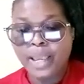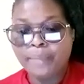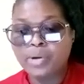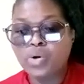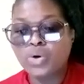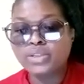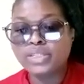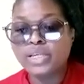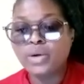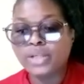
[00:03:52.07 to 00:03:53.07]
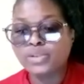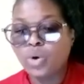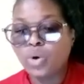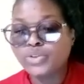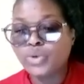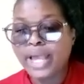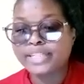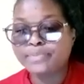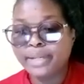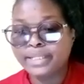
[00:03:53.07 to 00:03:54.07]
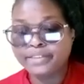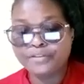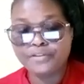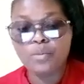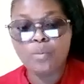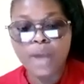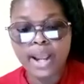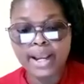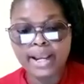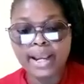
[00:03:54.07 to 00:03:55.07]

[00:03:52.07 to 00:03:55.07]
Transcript: because he was also expelled from work